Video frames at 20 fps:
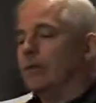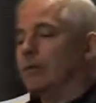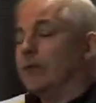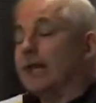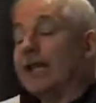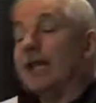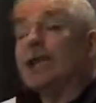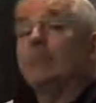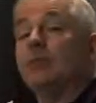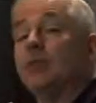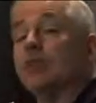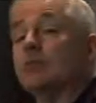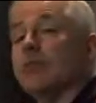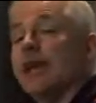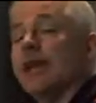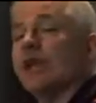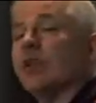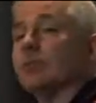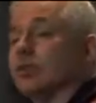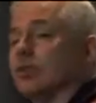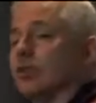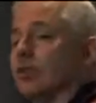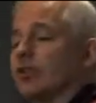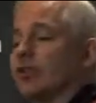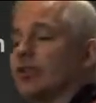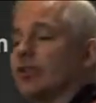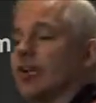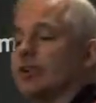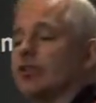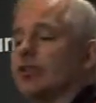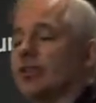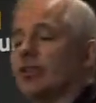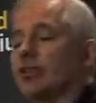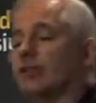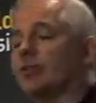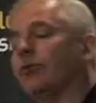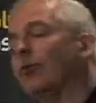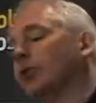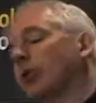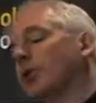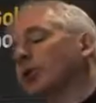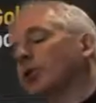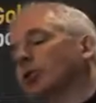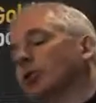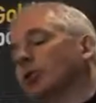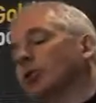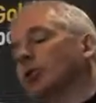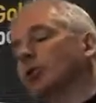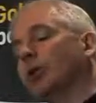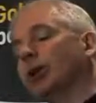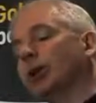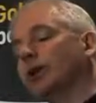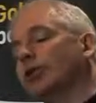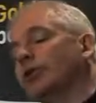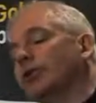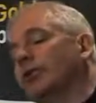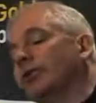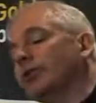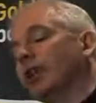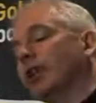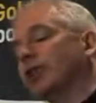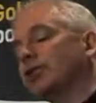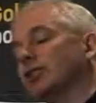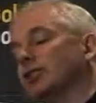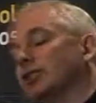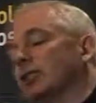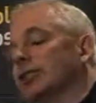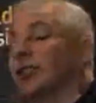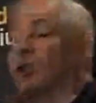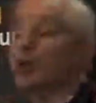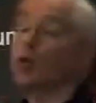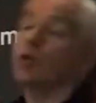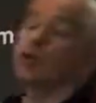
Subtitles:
But any mismanagement could see us either fall off into a quick deflationary thing